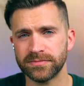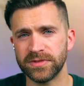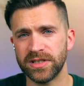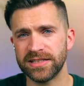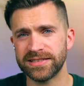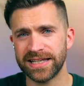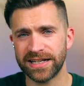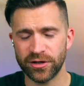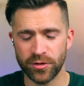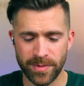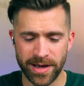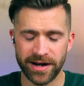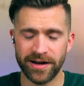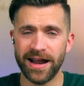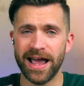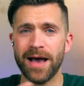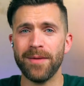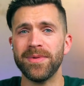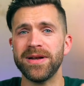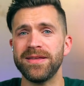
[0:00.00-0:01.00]
It's like no matter
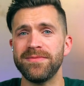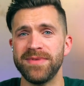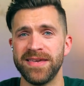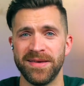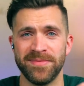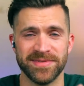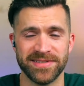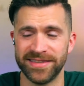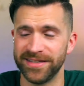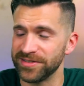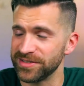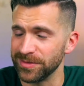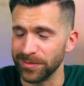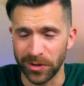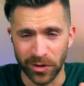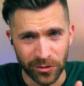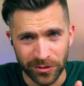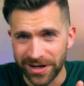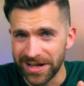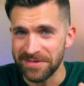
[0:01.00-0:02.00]
how many memes, and there's some
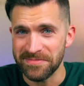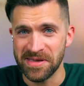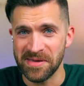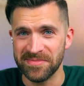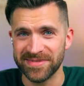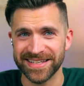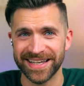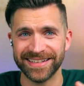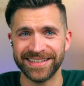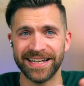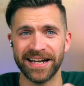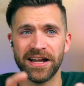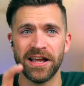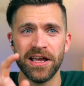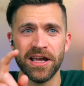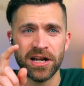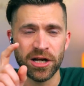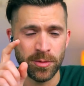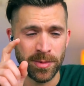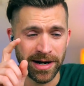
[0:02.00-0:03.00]
great memes out there,
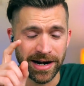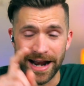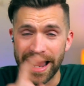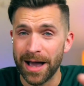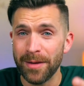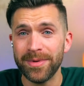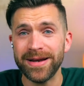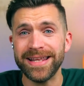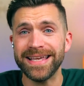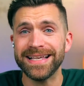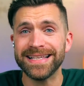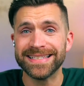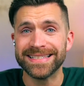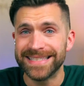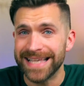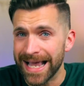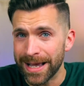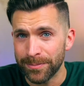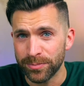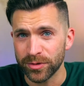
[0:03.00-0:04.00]
no matter how many
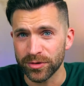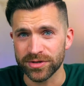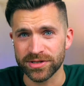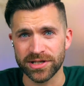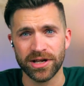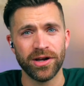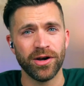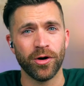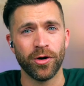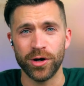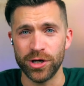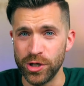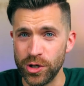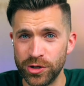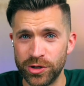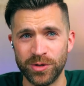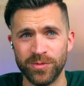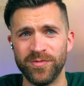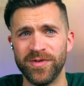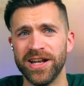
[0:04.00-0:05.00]
examples or
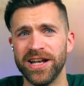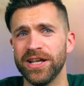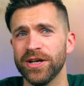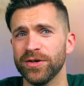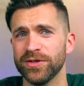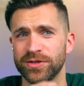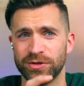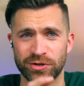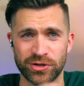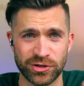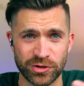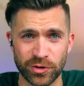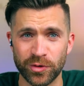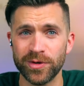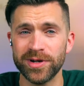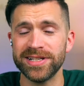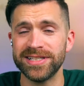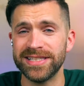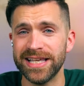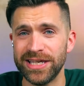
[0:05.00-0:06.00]
YouTube videos or
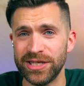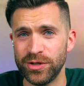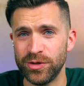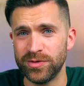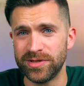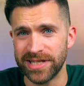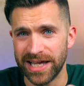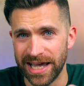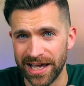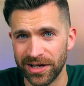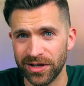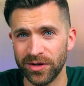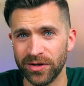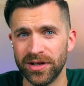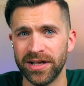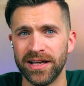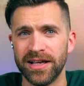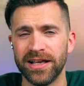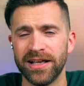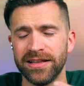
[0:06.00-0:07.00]
stories that you tell,